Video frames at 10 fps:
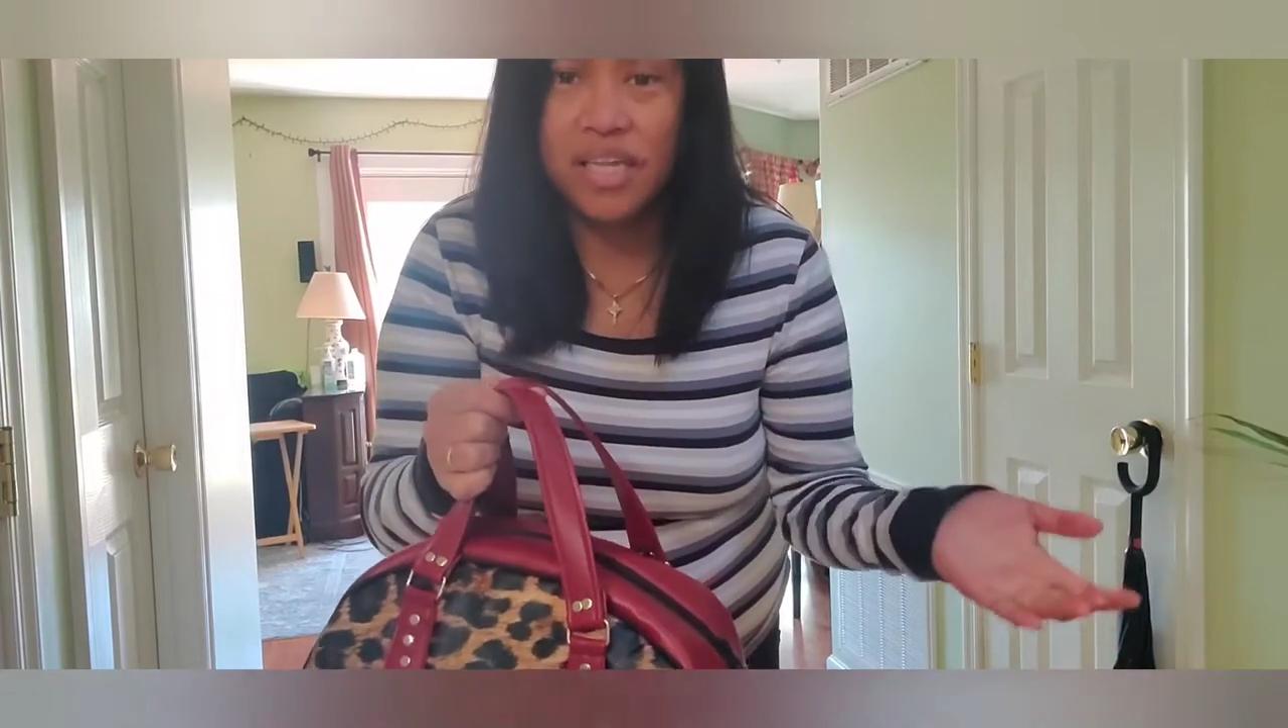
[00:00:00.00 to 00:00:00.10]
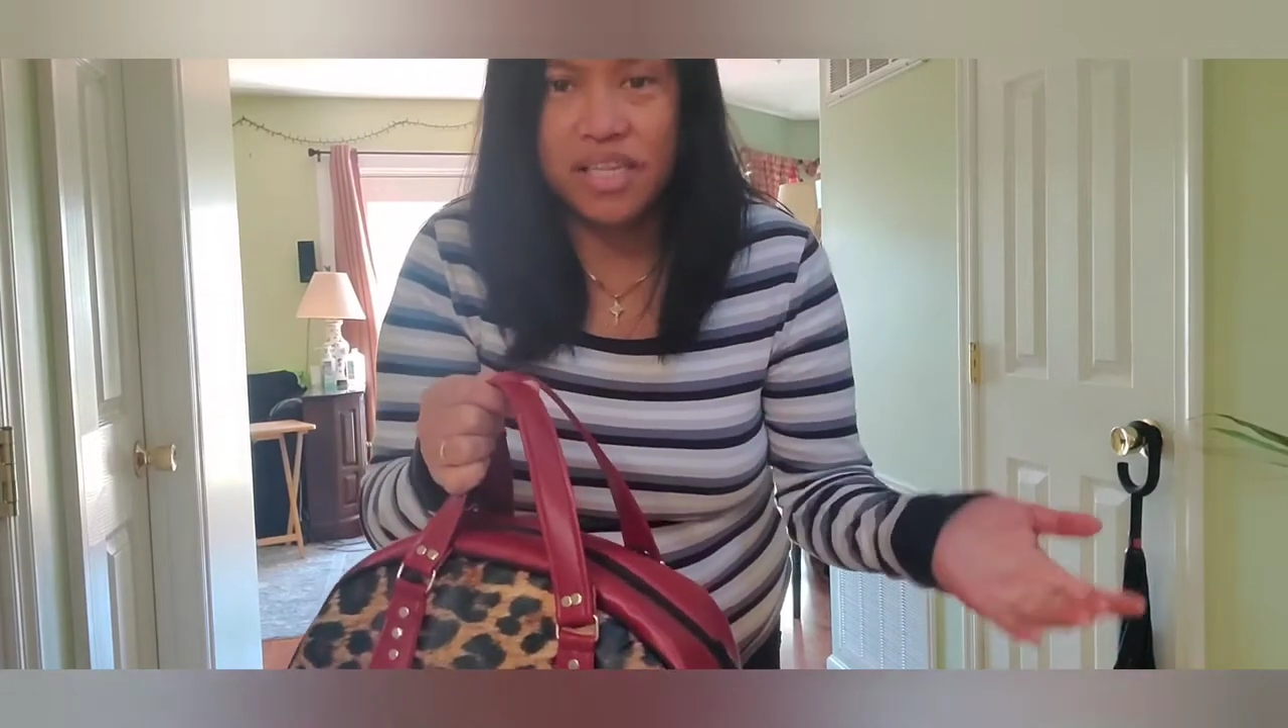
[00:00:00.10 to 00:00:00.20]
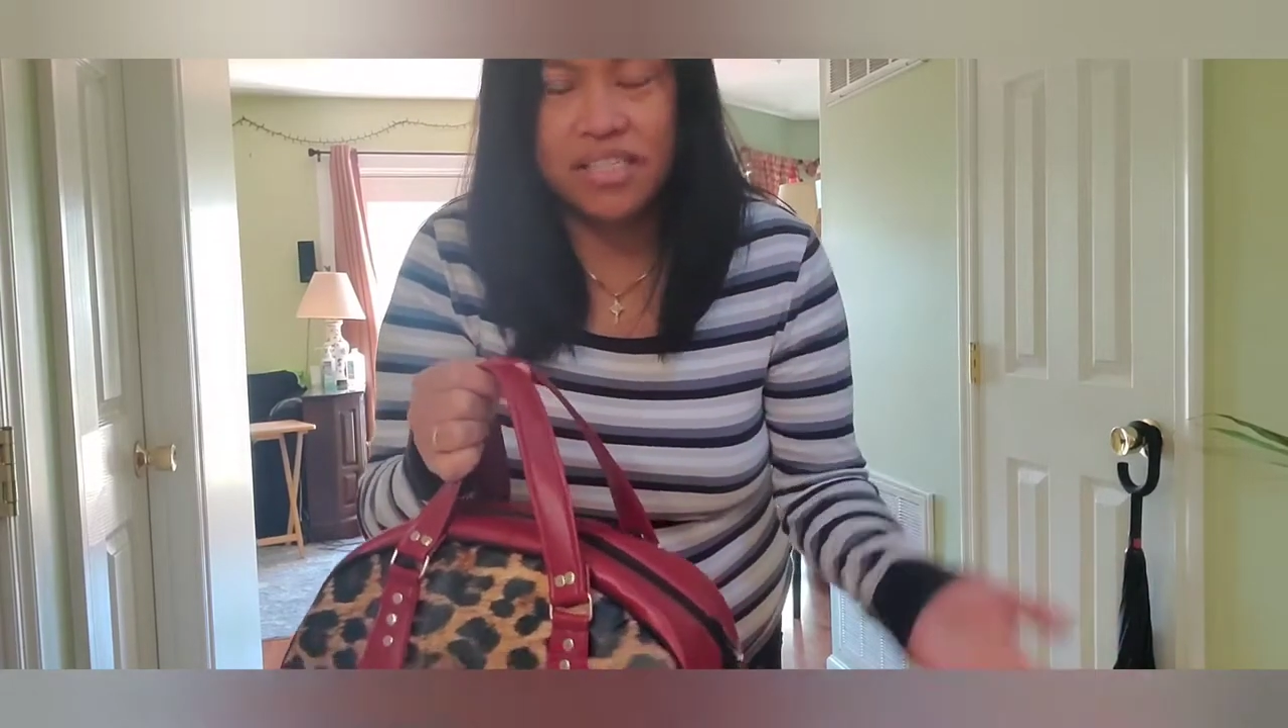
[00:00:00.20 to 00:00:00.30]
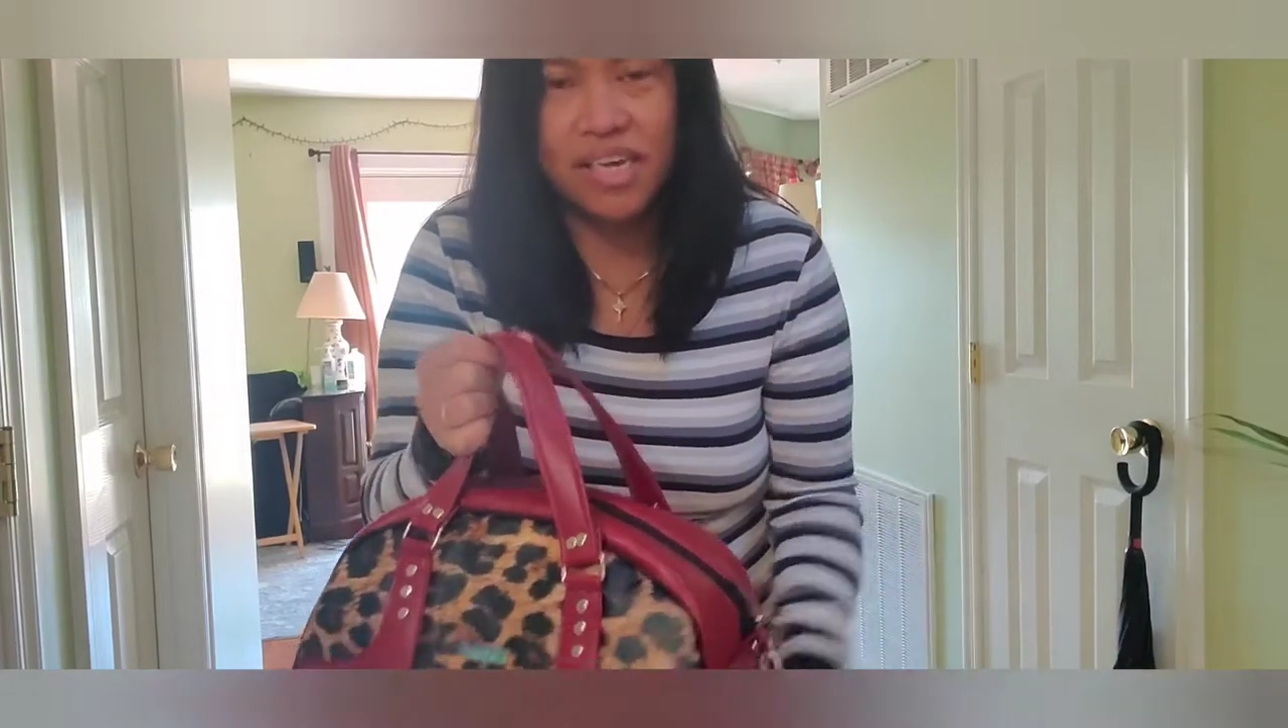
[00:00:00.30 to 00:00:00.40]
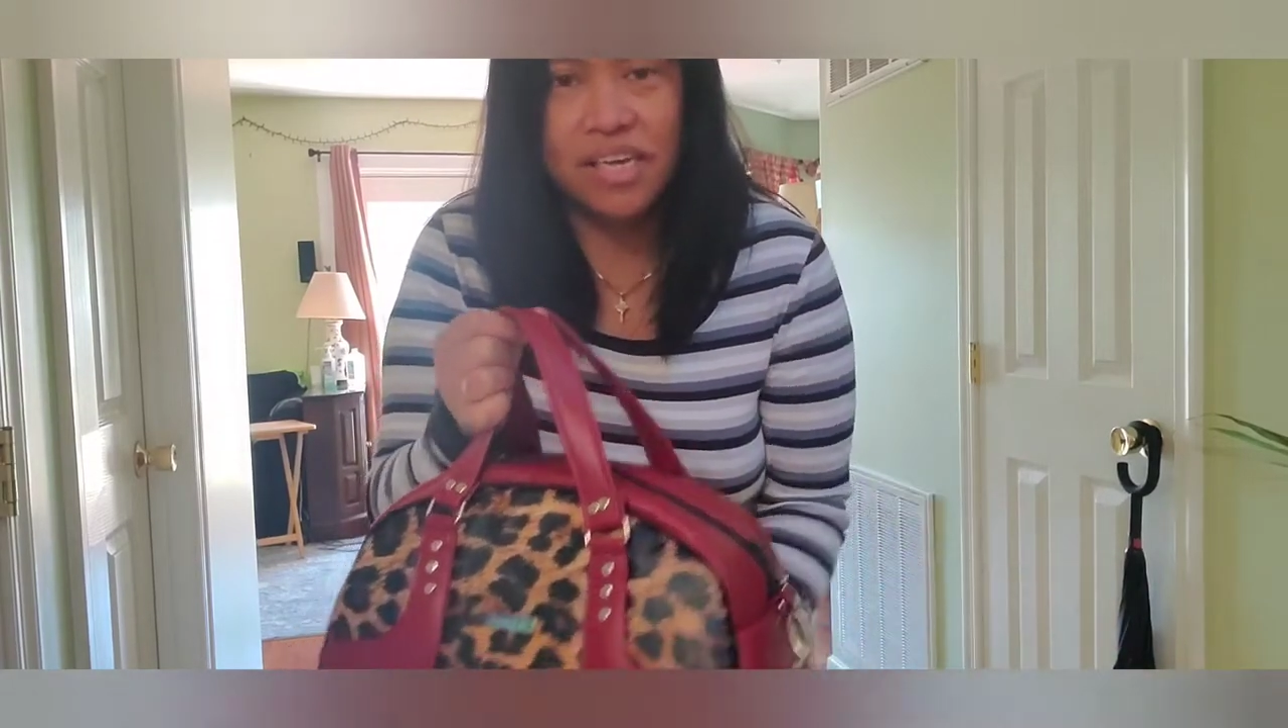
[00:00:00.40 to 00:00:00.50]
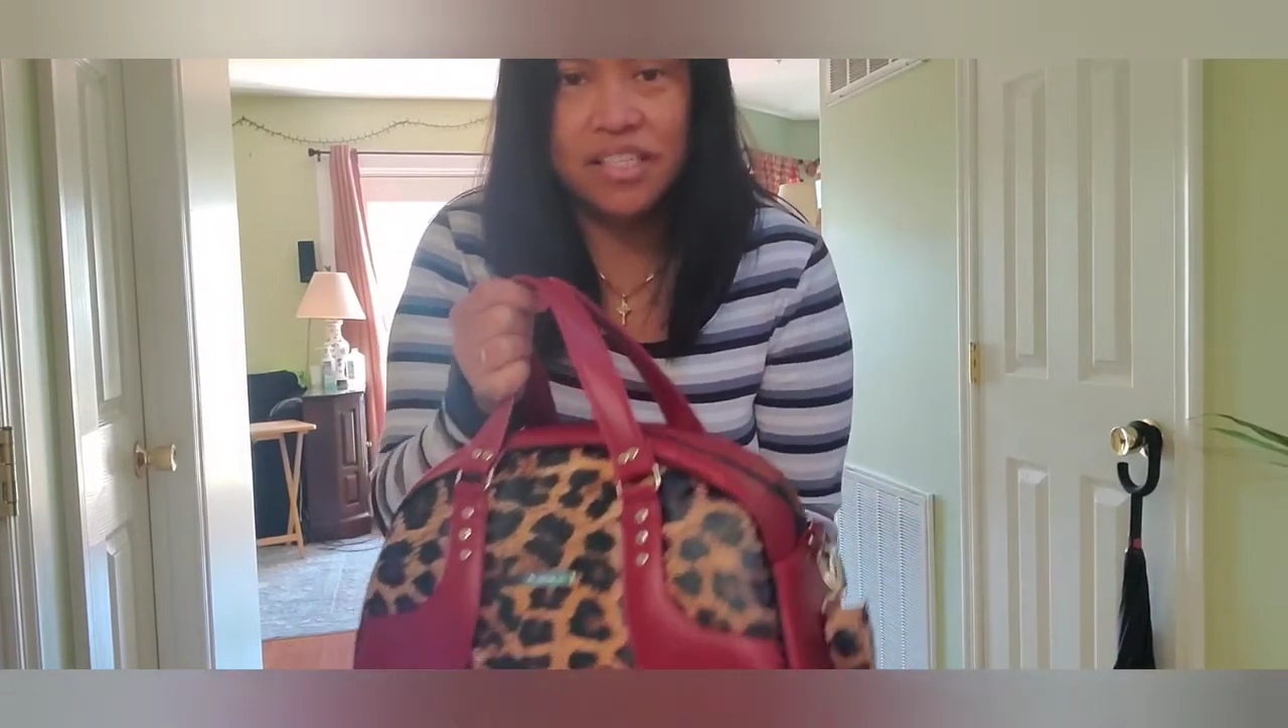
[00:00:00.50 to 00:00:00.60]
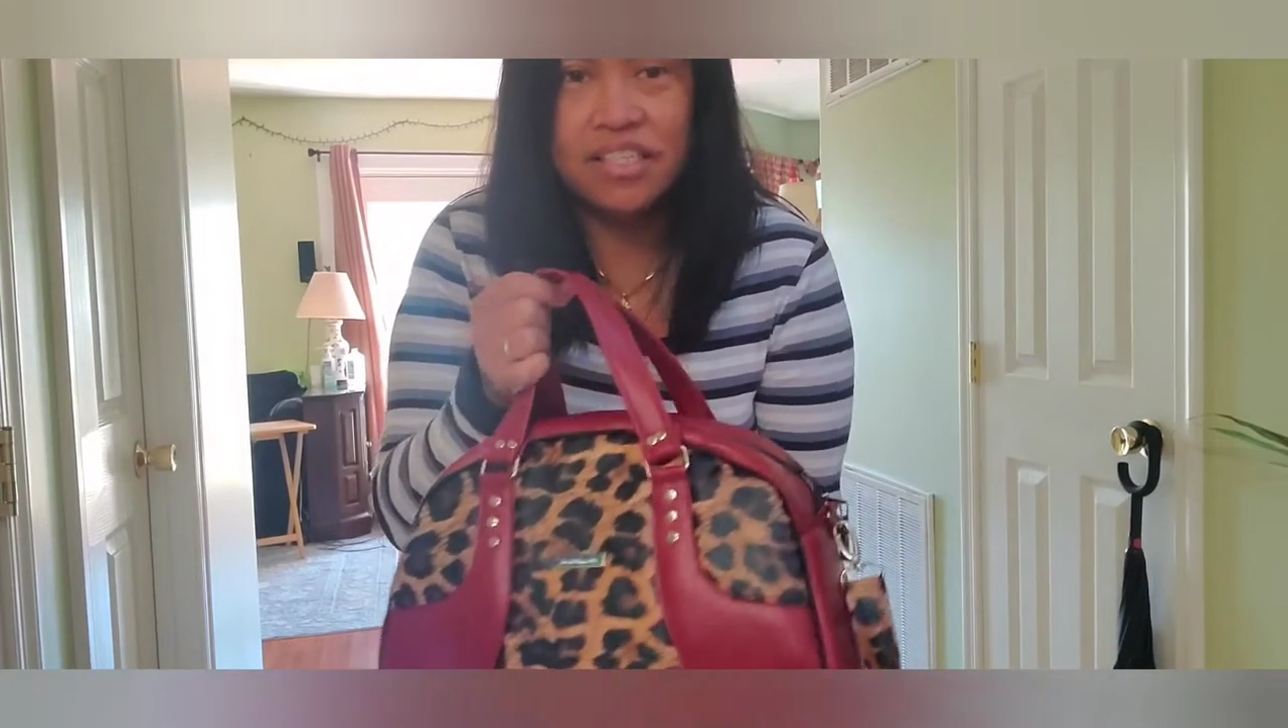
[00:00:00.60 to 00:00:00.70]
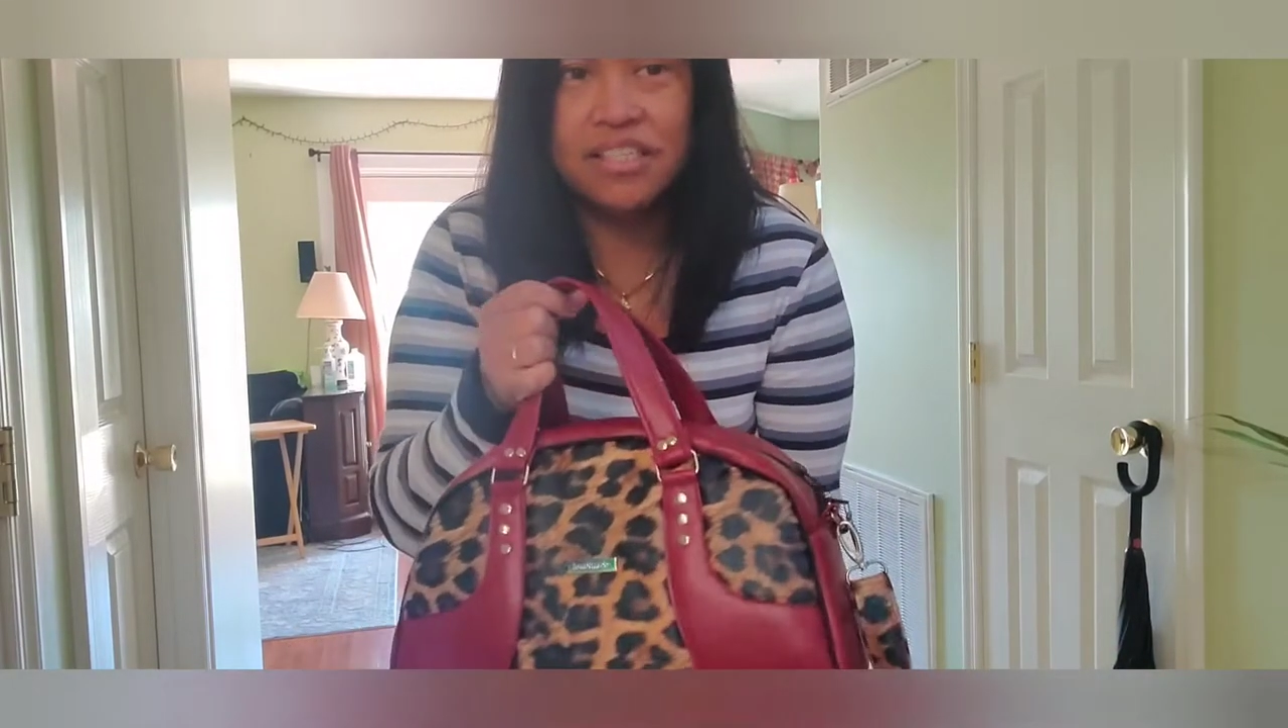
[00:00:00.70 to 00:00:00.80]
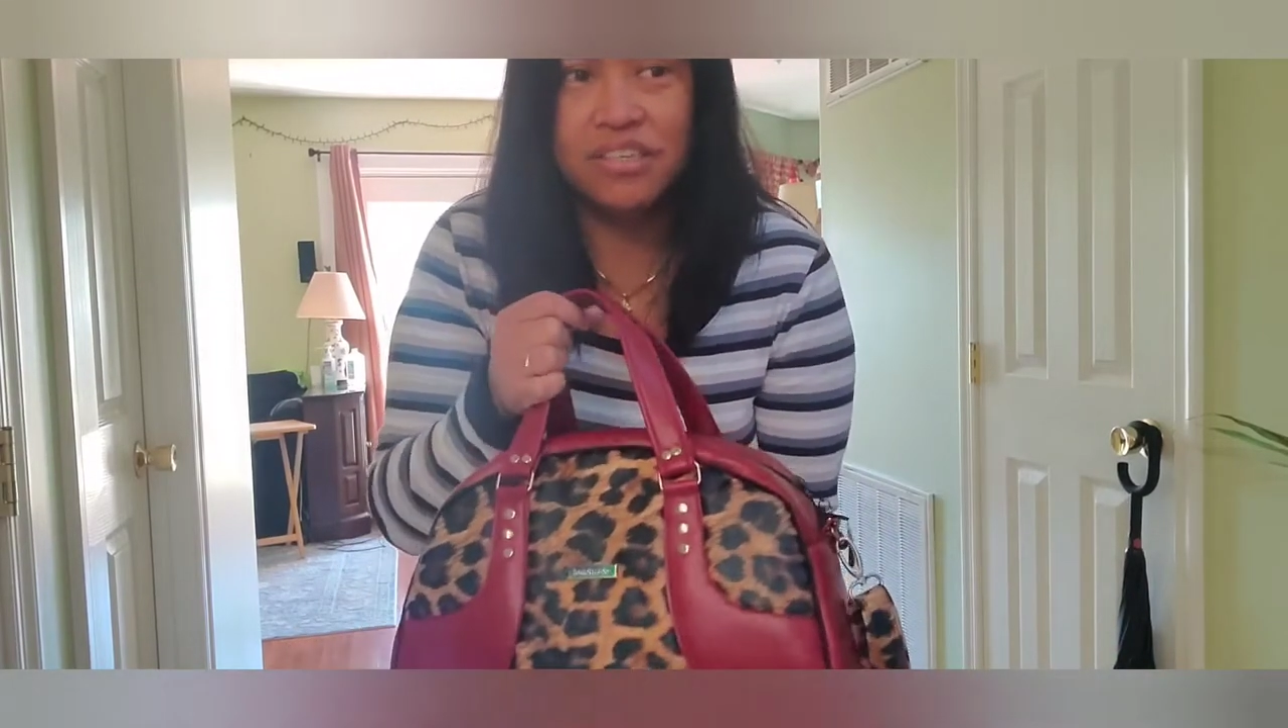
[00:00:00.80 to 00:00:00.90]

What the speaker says: this is